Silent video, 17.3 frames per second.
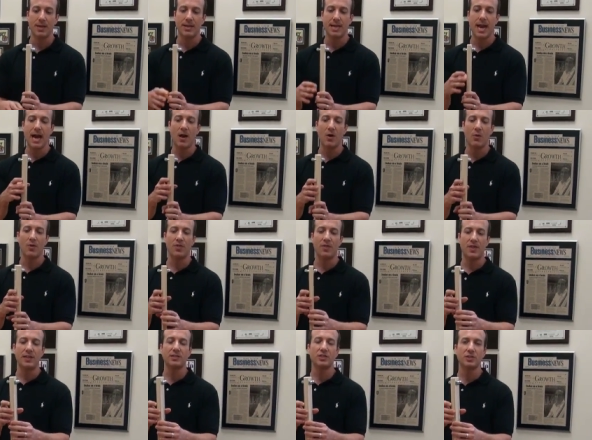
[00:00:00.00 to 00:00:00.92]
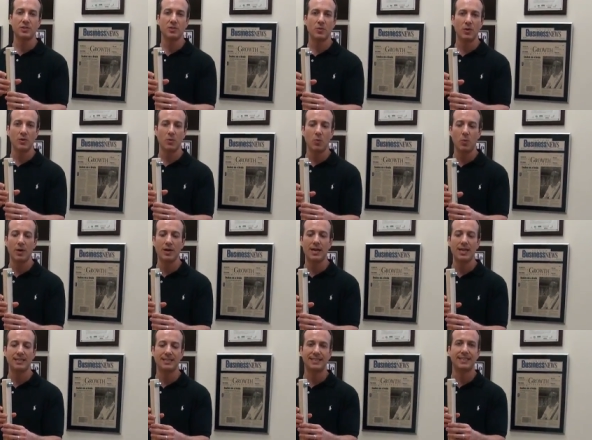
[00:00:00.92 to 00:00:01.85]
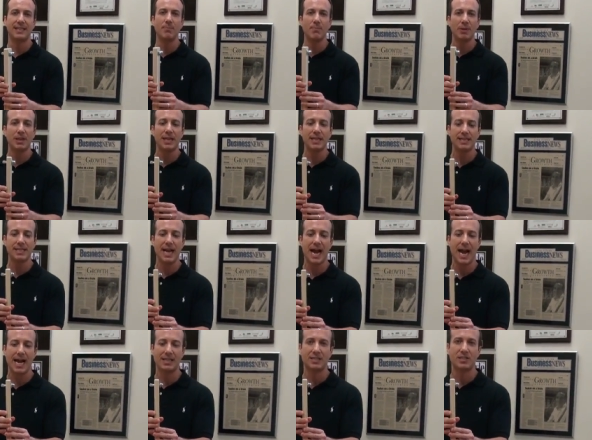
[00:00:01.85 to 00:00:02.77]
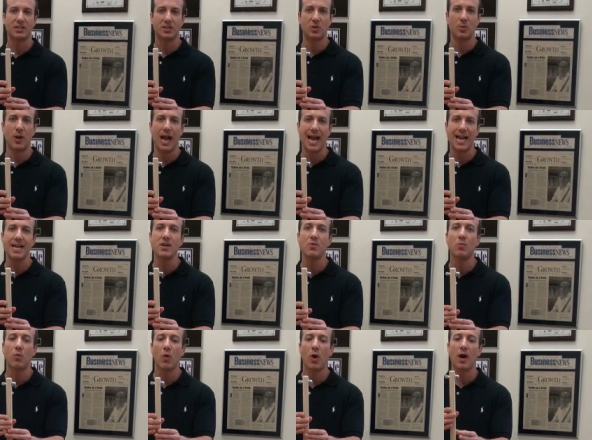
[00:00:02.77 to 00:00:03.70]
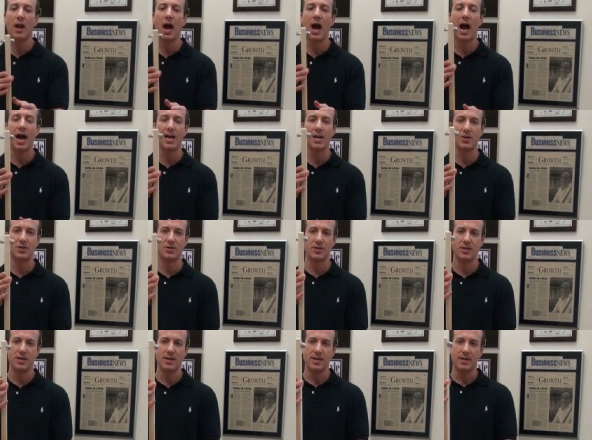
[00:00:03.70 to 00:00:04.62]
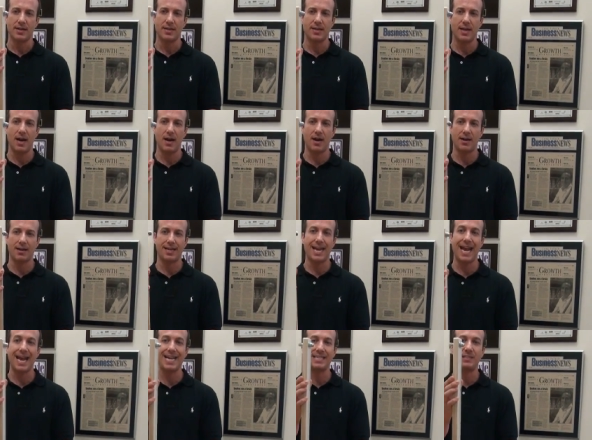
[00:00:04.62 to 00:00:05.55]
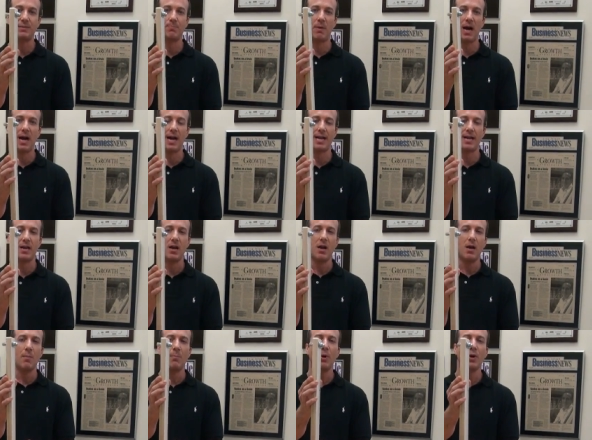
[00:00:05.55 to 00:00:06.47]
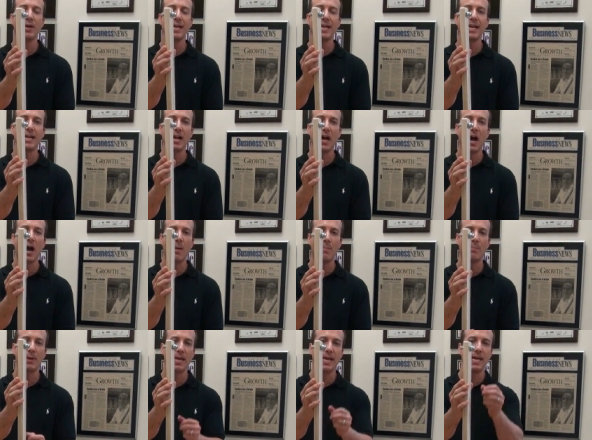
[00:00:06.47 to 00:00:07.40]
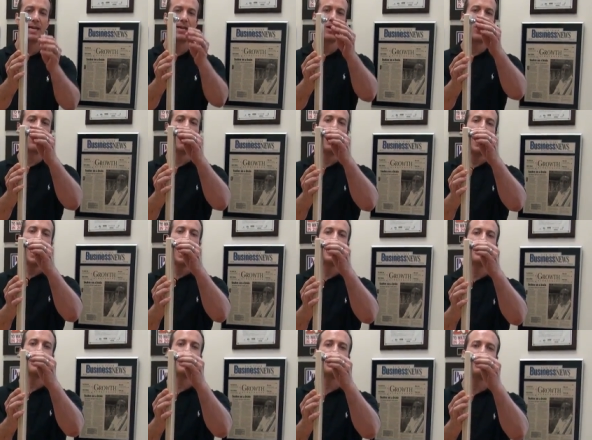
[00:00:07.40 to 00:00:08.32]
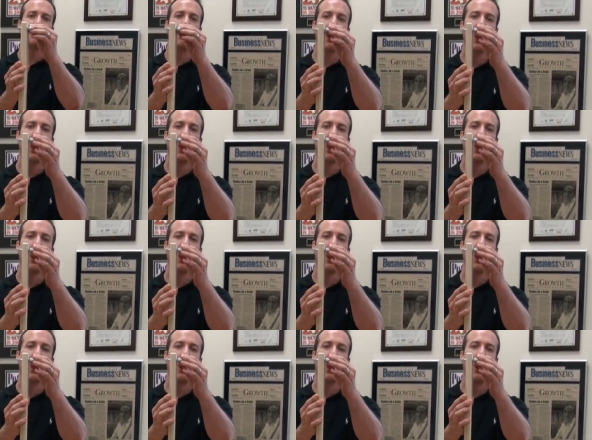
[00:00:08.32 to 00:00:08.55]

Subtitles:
Now, this would simply attach to any wrought iron gate by putting it up here, and this